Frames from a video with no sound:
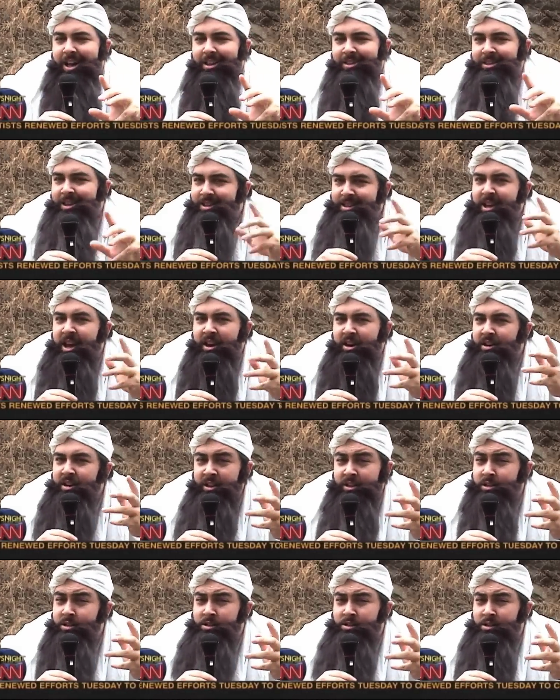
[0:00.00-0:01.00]
the terror
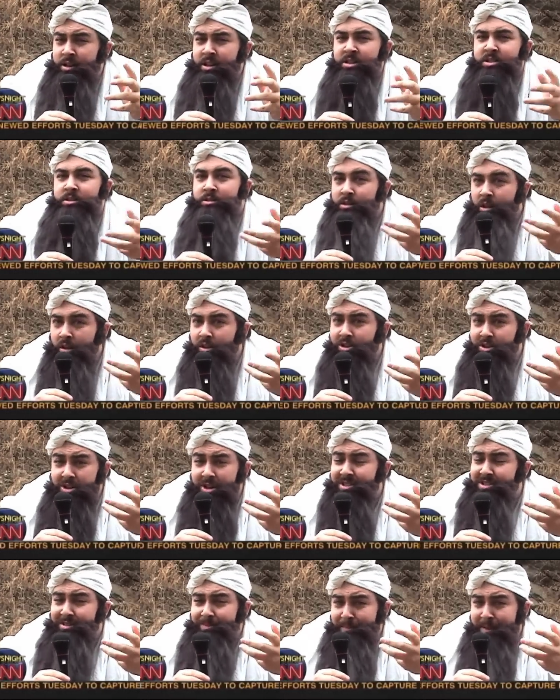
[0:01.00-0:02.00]
industry is not
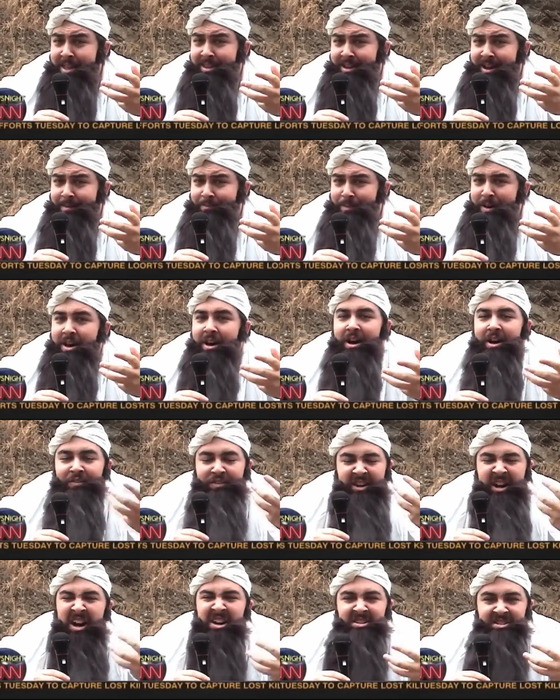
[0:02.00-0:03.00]
just made up
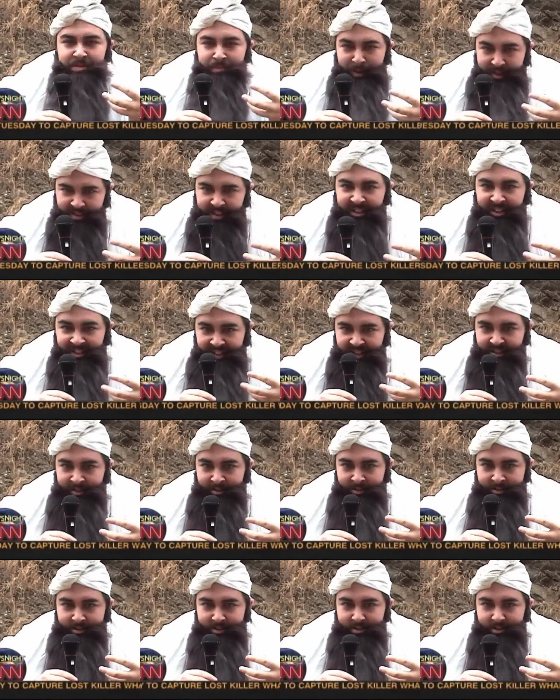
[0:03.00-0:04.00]
of charismatic
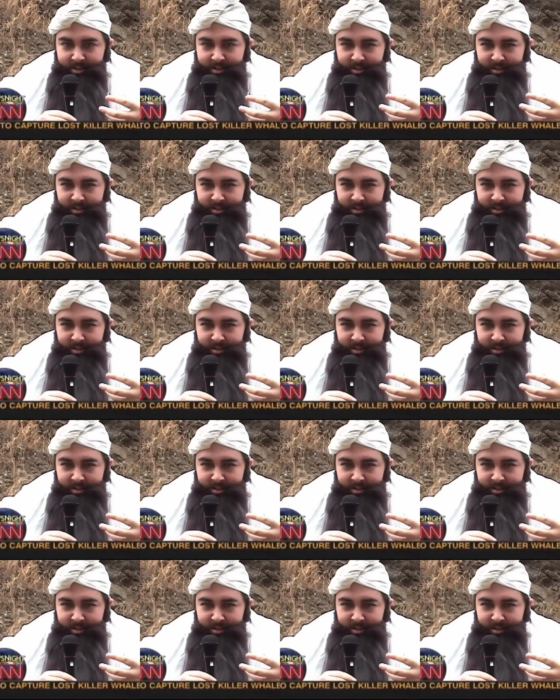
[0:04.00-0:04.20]
leaders.